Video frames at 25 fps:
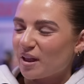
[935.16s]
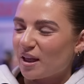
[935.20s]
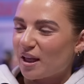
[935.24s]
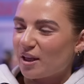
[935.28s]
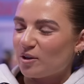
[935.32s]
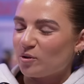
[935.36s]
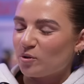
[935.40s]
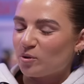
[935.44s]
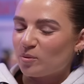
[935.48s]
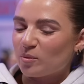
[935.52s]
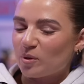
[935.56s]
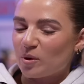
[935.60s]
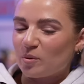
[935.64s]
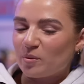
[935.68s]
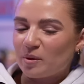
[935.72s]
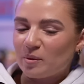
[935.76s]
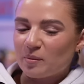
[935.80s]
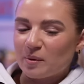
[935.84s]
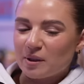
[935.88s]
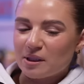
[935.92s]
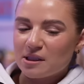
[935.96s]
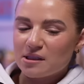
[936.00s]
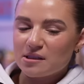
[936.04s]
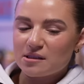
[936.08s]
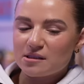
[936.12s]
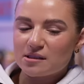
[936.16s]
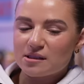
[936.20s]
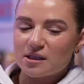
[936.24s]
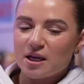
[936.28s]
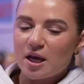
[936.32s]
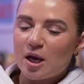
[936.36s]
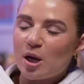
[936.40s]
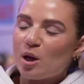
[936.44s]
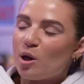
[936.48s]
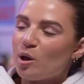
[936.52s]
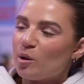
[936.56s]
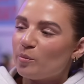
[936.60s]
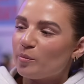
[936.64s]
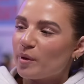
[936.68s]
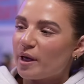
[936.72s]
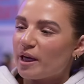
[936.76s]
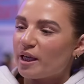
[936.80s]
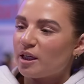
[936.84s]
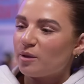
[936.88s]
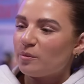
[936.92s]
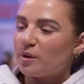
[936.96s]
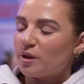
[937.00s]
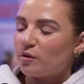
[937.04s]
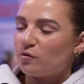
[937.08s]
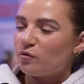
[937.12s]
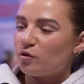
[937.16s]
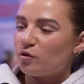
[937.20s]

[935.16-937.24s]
I know, what a wee waste. So. But anyway,